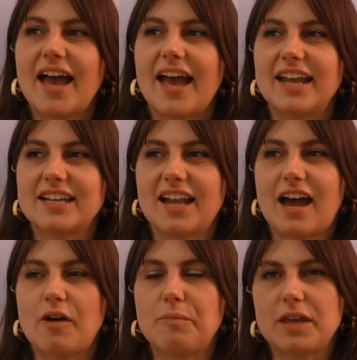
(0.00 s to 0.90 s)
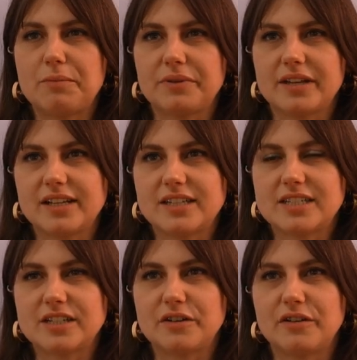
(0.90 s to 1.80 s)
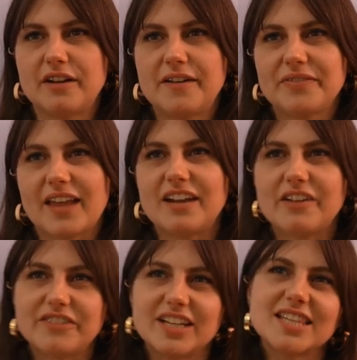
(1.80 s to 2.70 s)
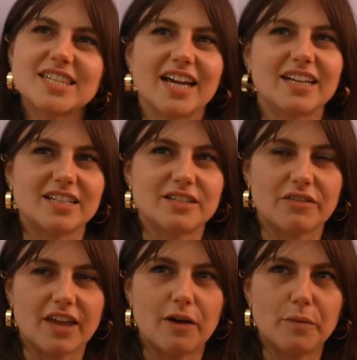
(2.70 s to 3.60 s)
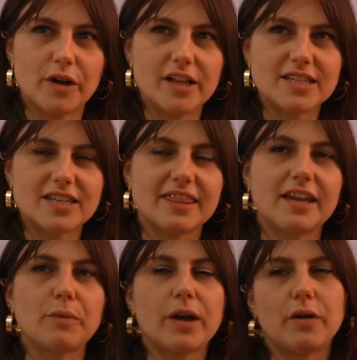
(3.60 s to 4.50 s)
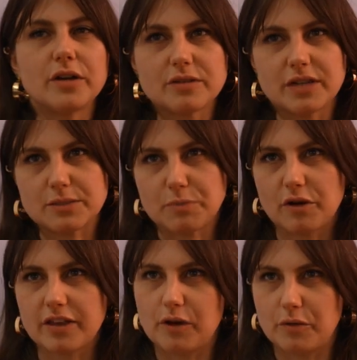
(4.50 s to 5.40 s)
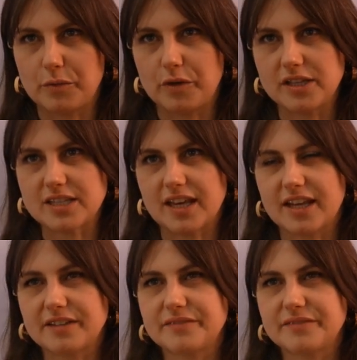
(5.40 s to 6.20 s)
and allow people to kind of have an insight into their worlds, and that way also explore their own worlds again.